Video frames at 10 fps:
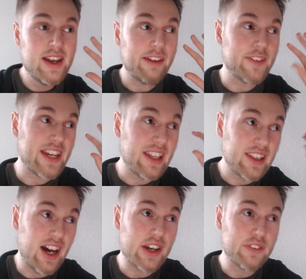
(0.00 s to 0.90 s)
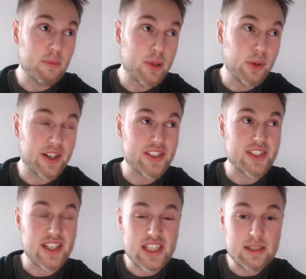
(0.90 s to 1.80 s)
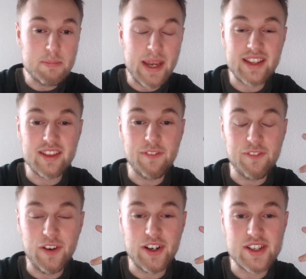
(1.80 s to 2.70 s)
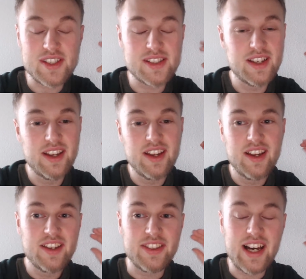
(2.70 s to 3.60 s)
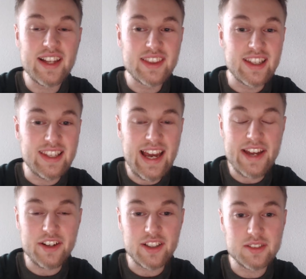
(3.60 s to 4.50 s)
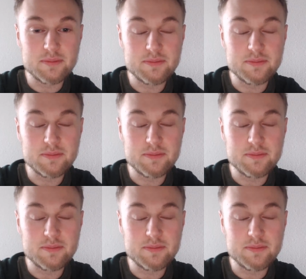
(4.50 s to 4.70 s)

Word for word: I think a lot of employers expect the first, not the latter.